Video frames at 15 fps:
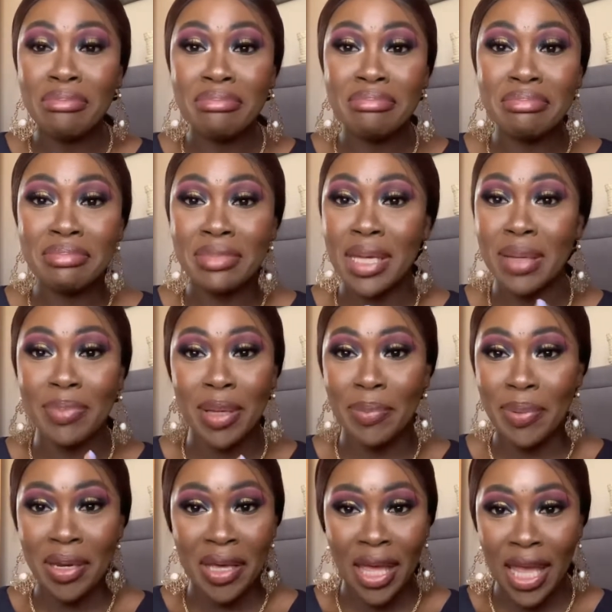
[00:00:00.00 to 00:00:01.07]
maybe a
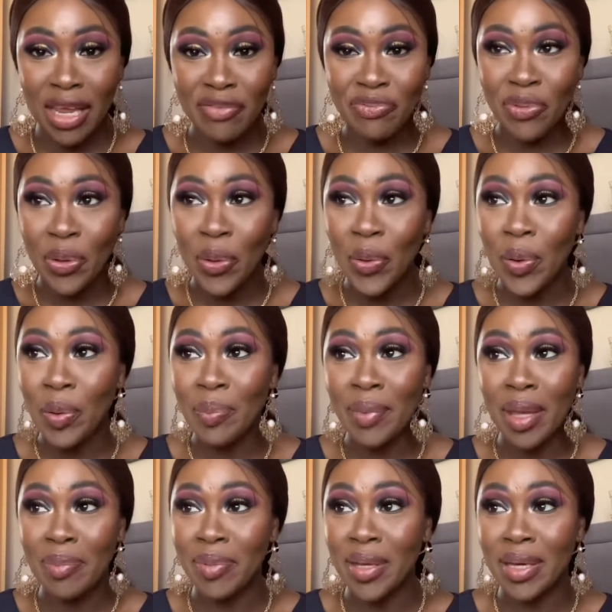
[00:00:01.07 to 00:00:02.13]
bit of hate for, or
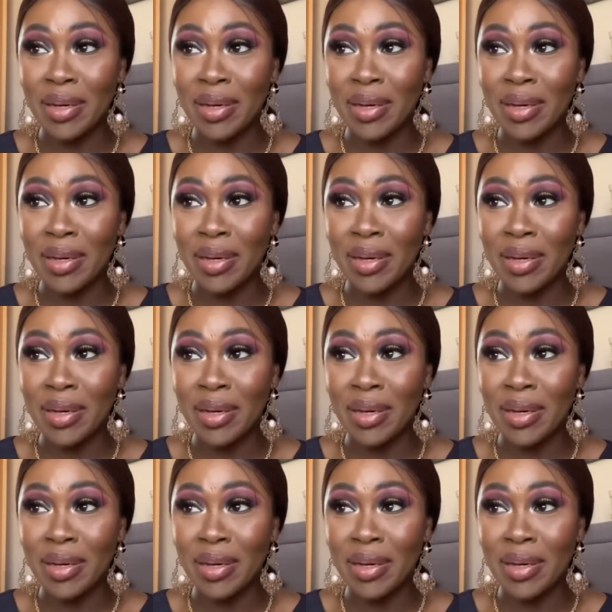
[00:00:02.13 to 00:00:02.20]
maybe